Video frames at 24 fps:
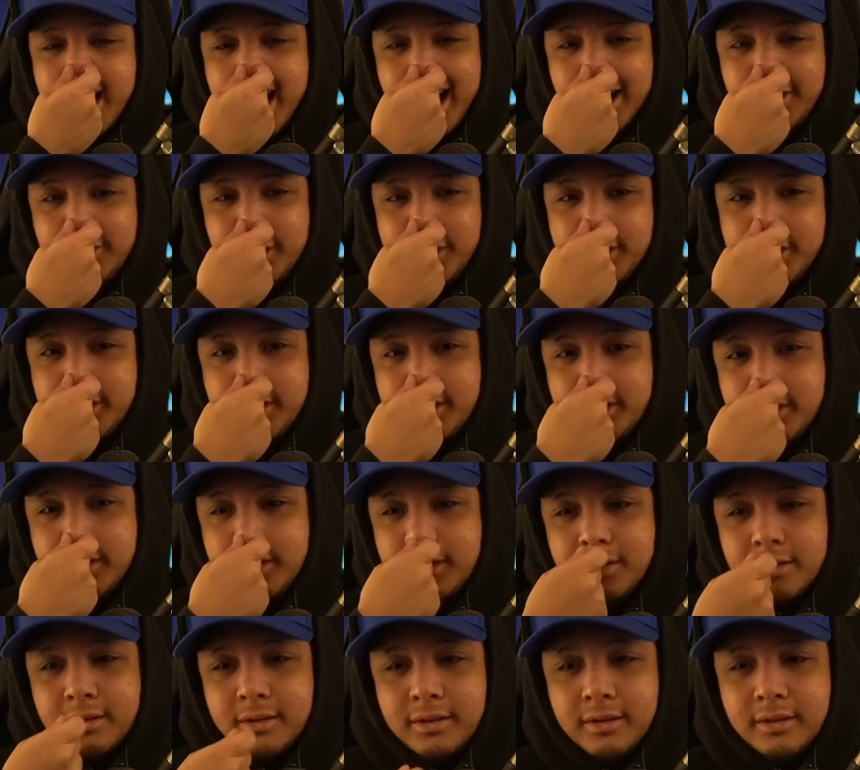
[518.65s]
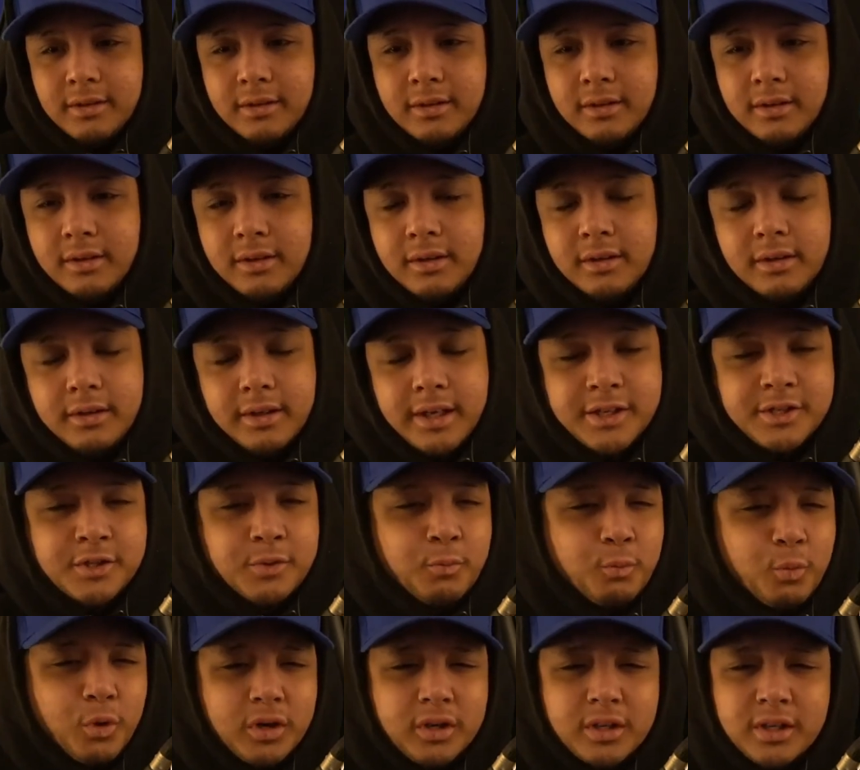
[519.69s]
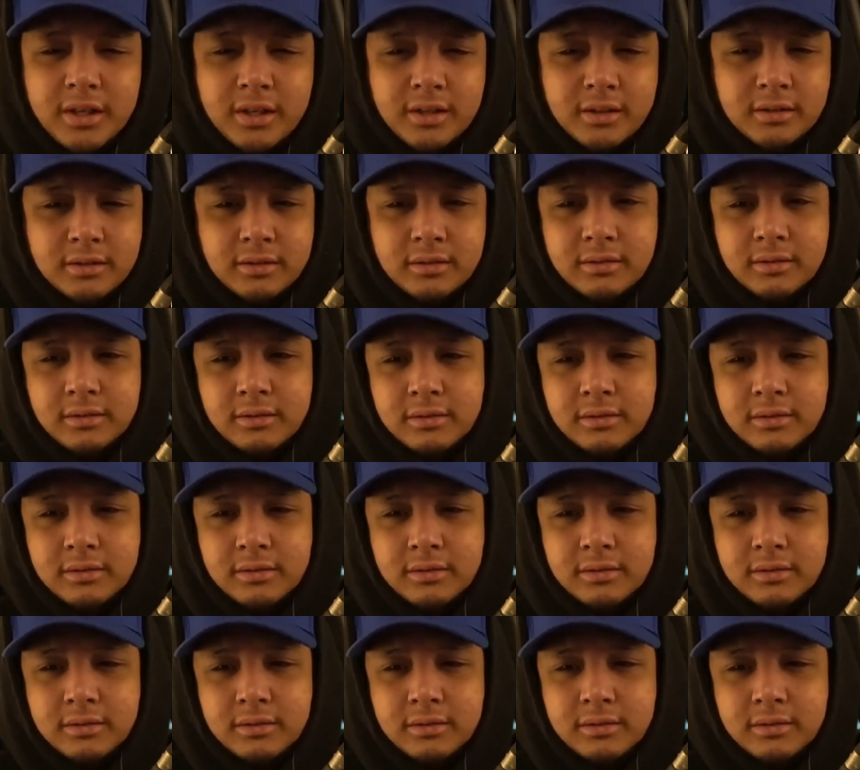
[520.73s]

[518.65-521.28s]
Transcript: actress get some work done?